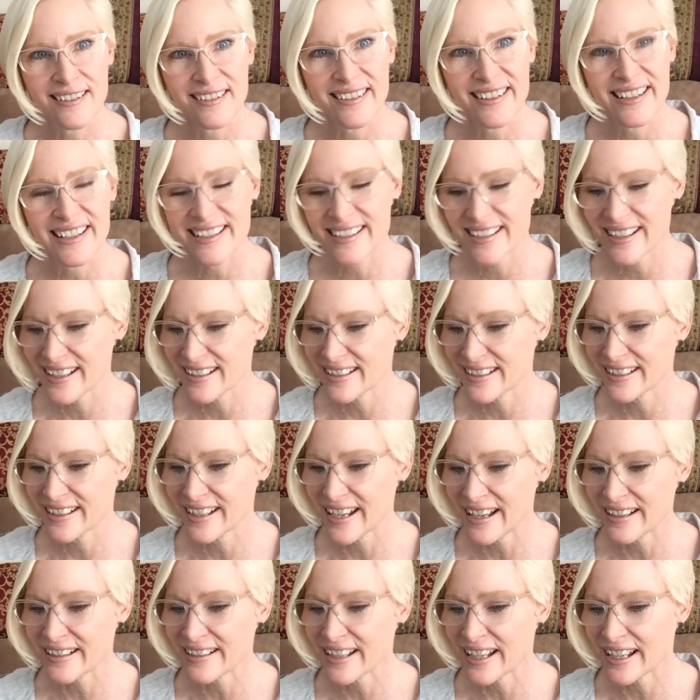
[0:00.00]
He says,
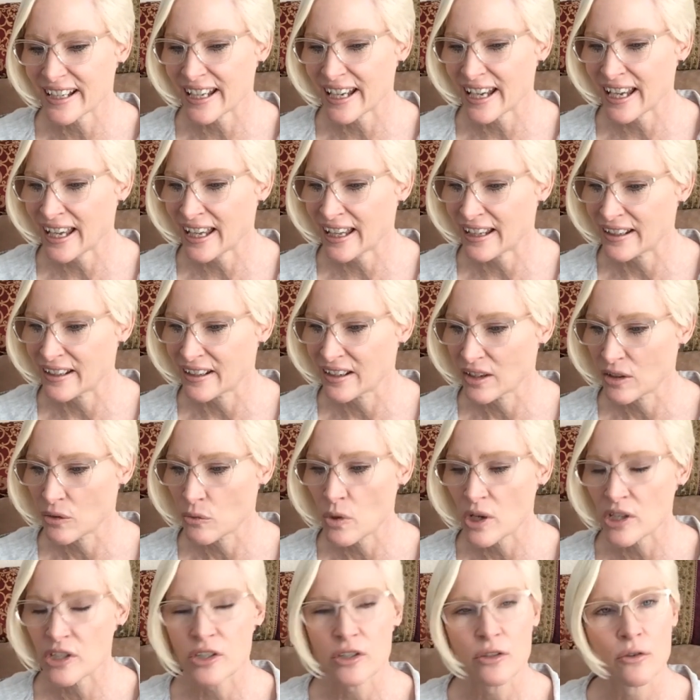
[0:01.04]
yes, I can.
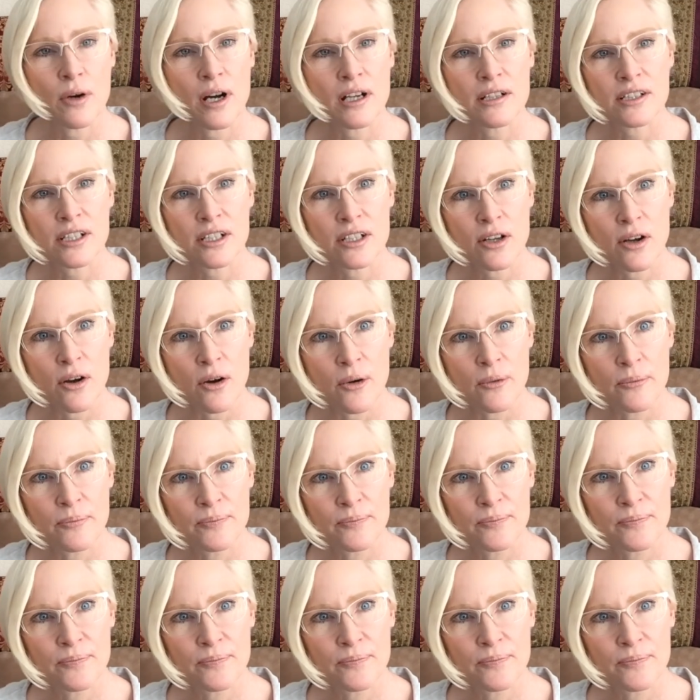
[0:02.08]
What do you want to know?